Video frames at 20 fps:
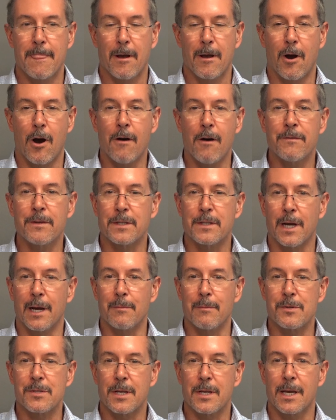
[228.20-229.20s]

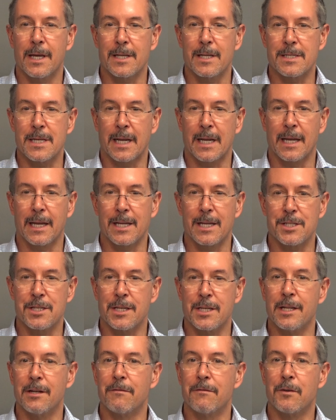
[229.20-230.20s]
oftentimes at a second case you
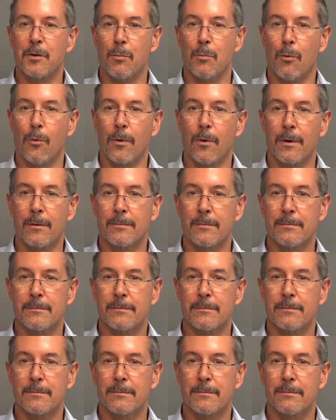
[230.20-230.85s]
need a few more.